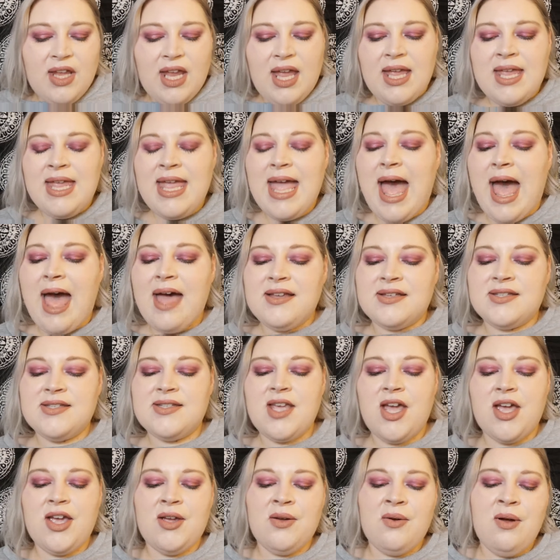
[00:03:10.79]
Yeah,
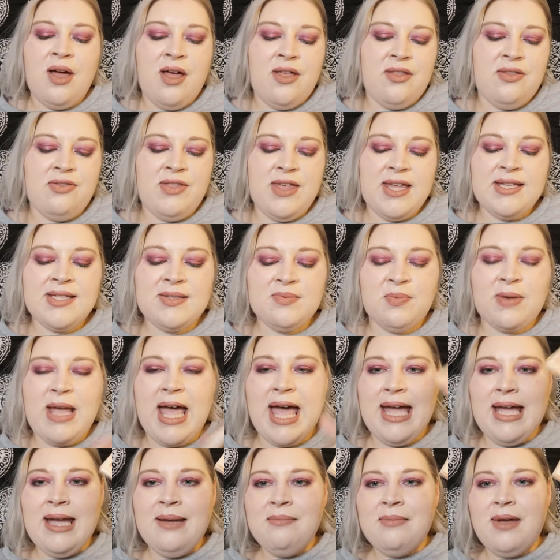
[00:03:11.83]
so this
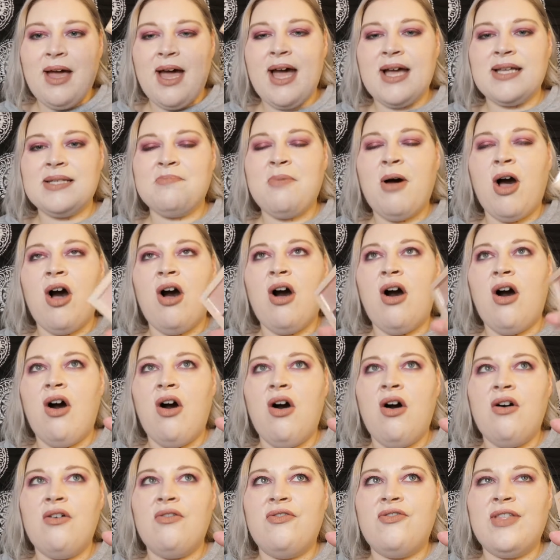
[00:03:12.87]
came as part
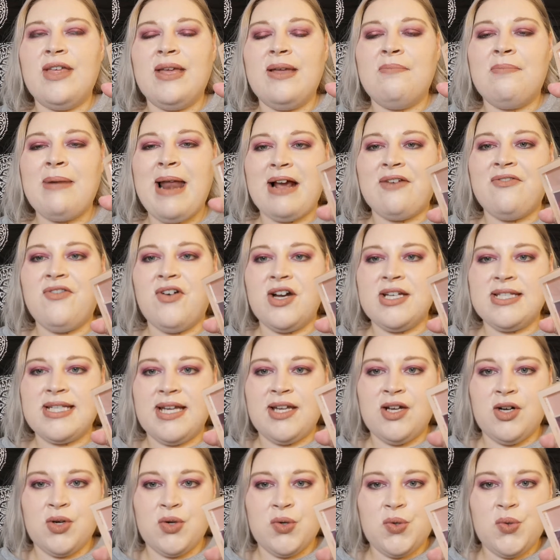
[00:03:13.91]
of the Black Friday
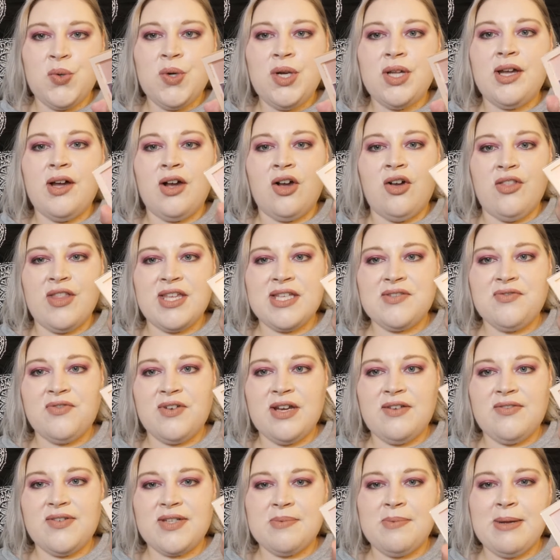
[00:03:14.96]
haul. I got this
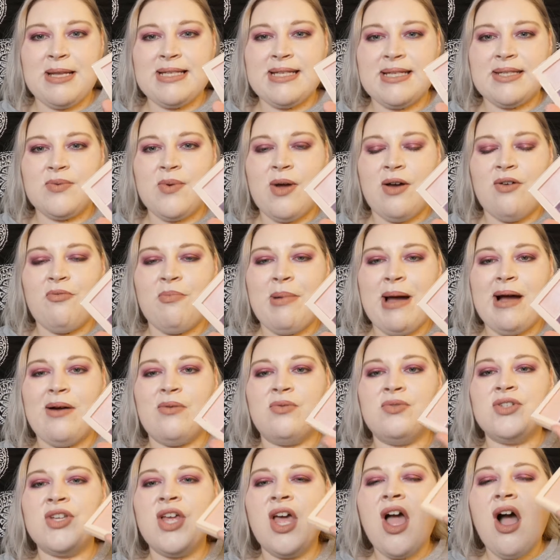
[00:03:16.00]
free for spending
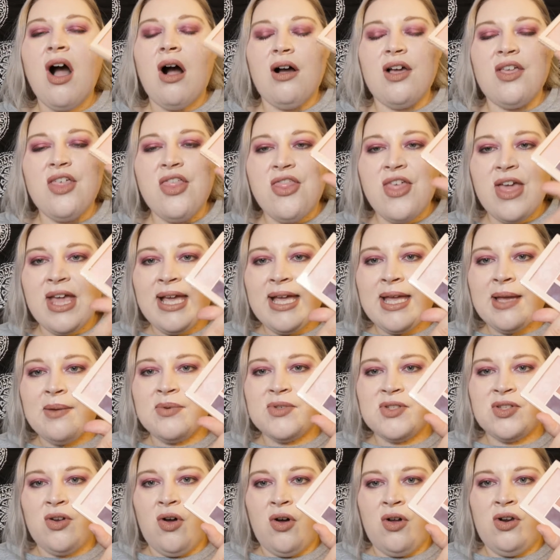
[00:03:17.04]
£12. I think it
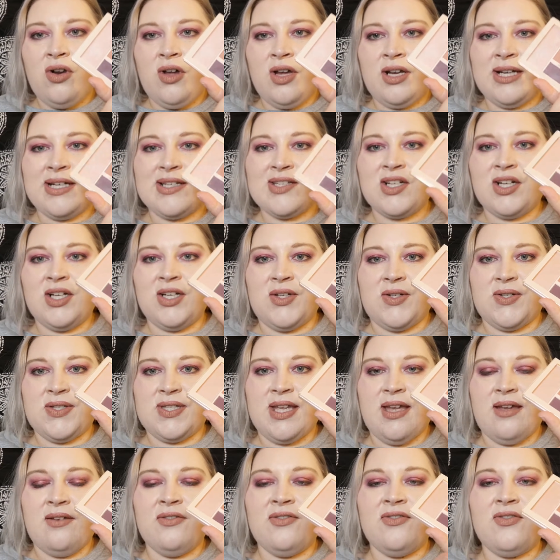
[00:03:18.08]
was an online
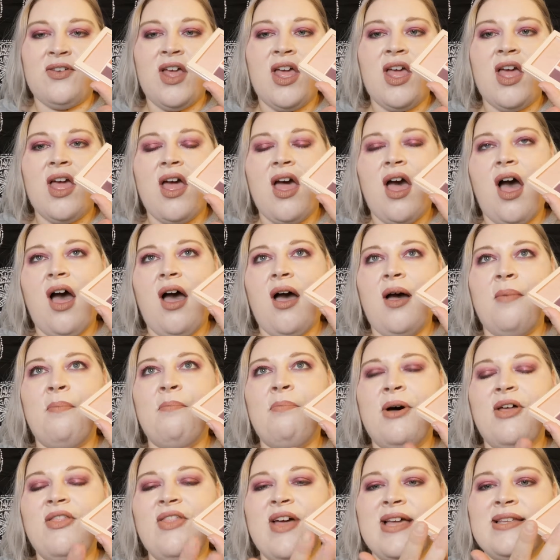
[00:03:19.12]
exclusive,
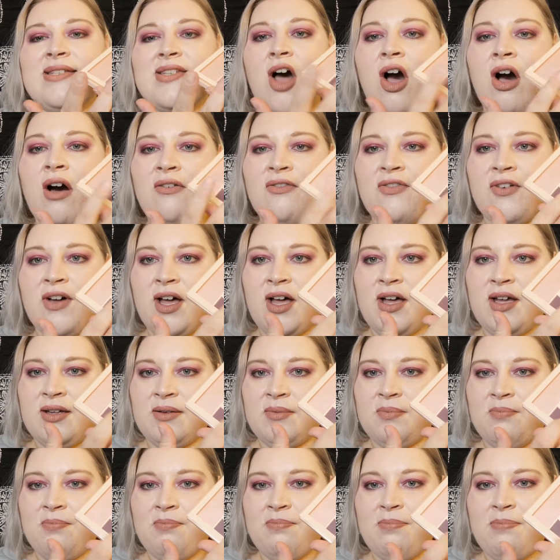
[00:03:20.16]
but there's other
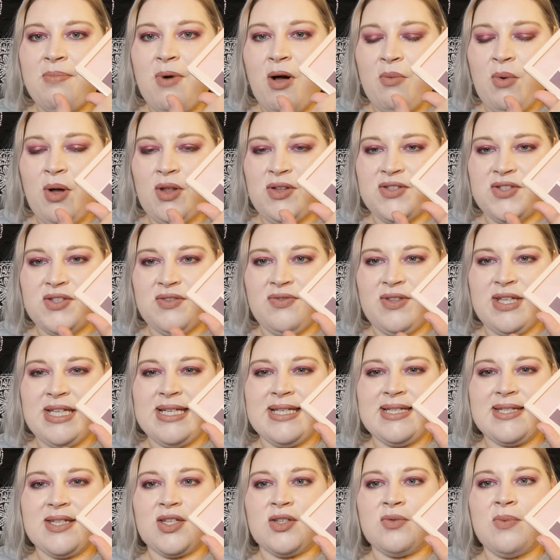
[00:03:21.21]
ones of
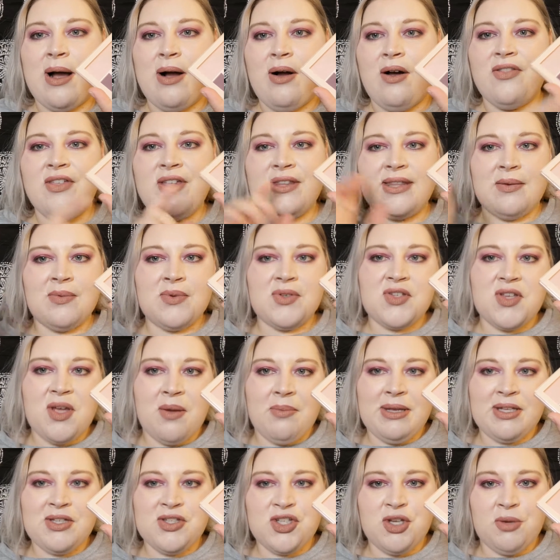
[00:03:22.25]
these as well. I think there were some
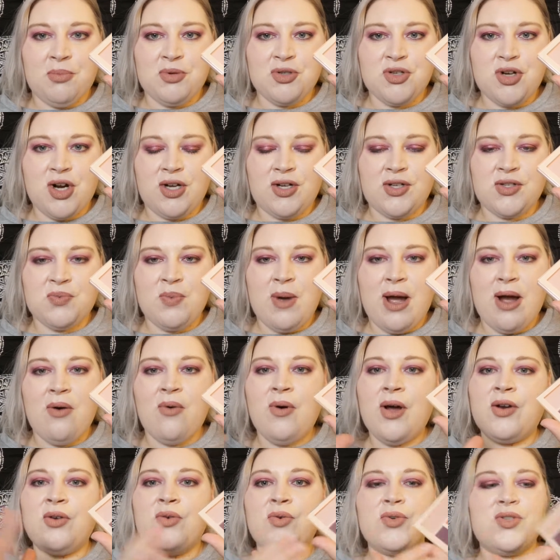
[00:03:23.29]
in Superdrug as well,
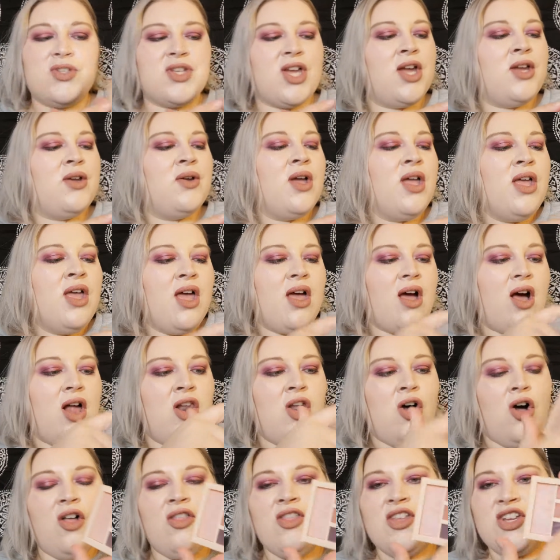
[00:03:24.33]
and also a
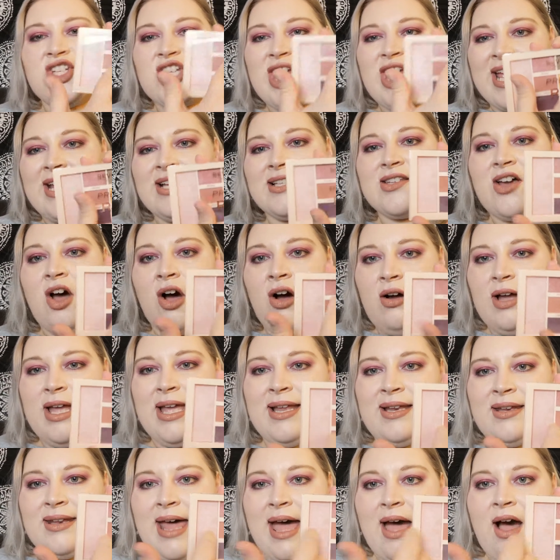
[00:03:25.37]
lot of the shades are
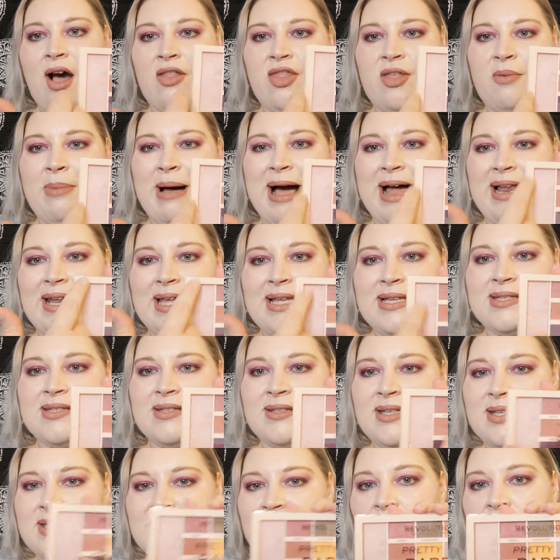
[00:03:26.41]
in their other palettes.
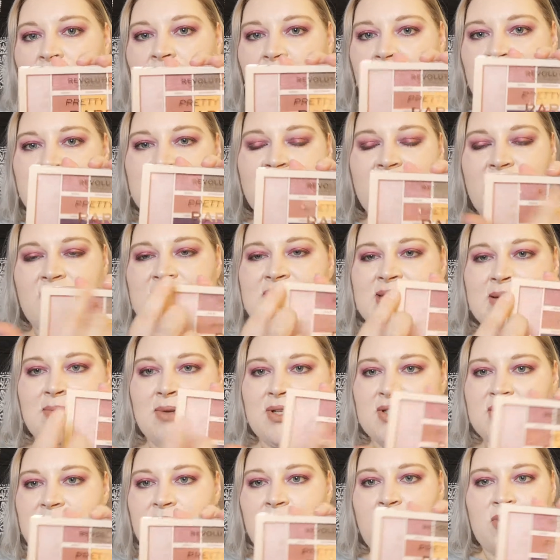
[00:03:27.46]
These highlights are very similar
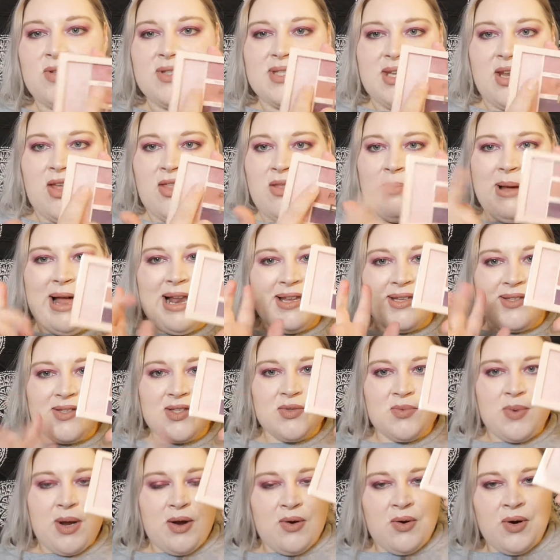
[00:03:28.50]
to ones in other palettes
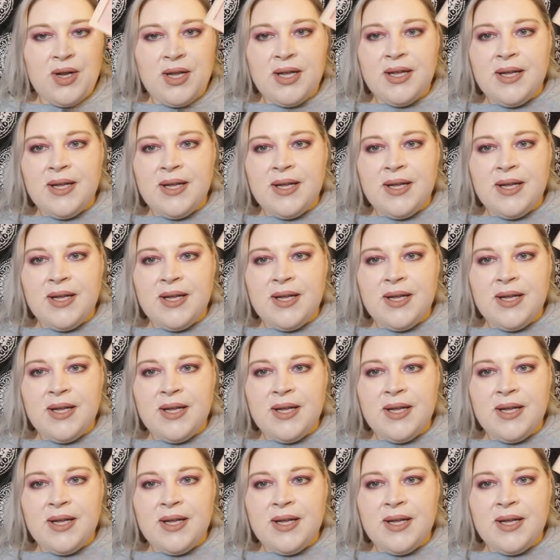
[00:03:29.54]
as well.